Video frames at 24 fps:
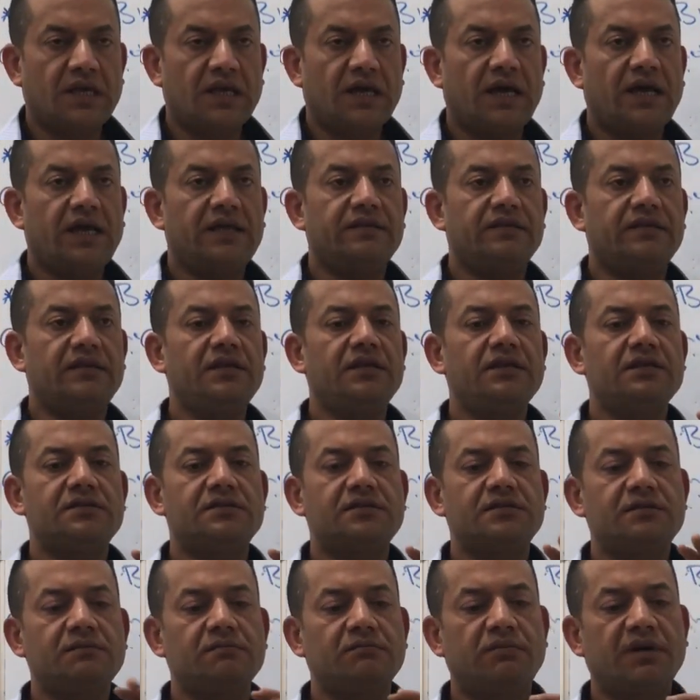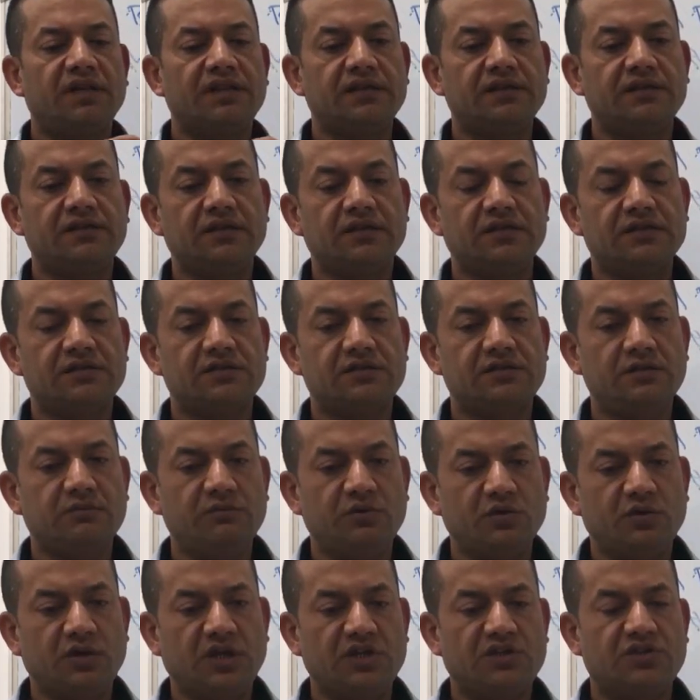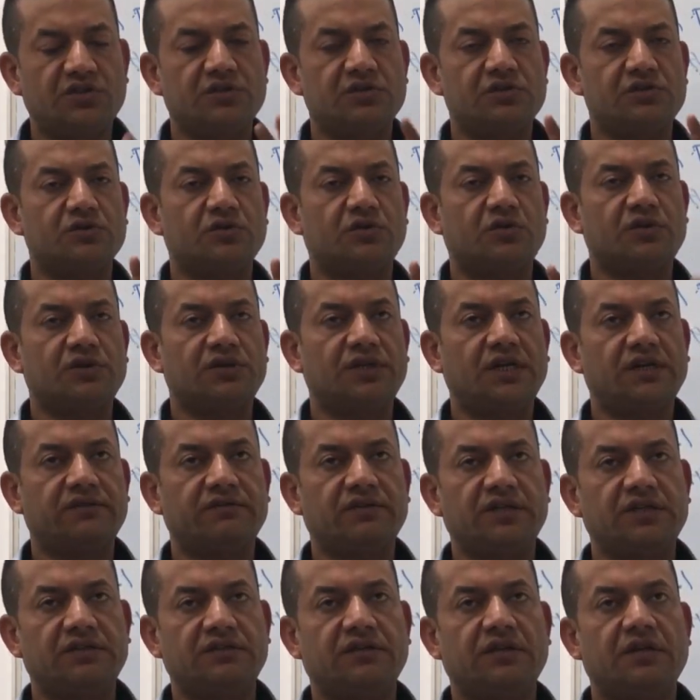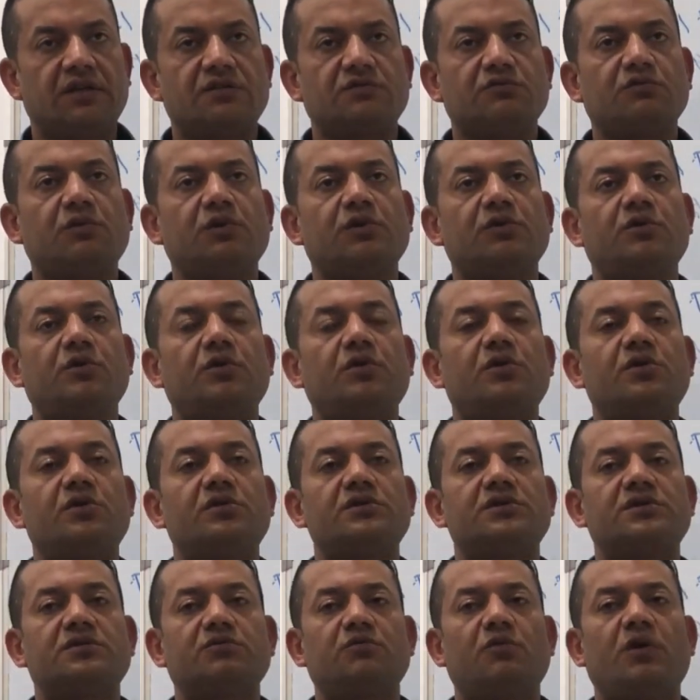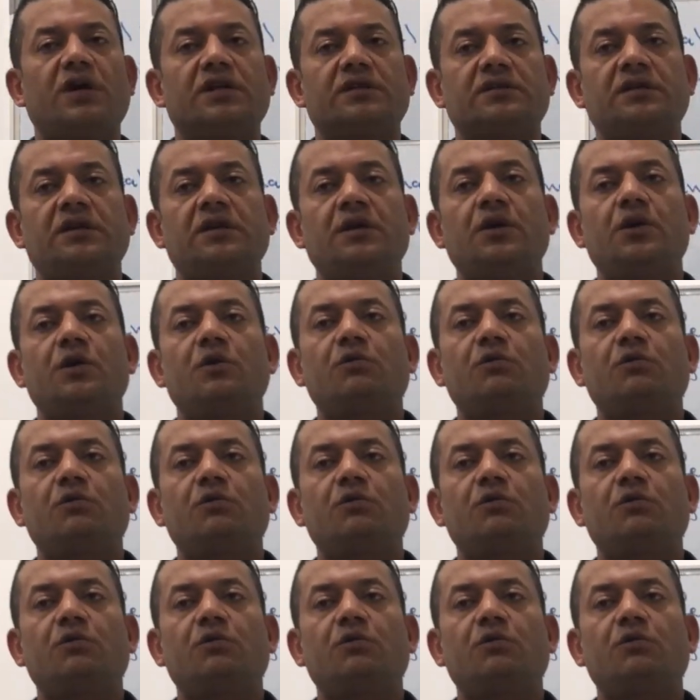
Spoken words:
And these sympathetic stimulations or nerve endings will cause what?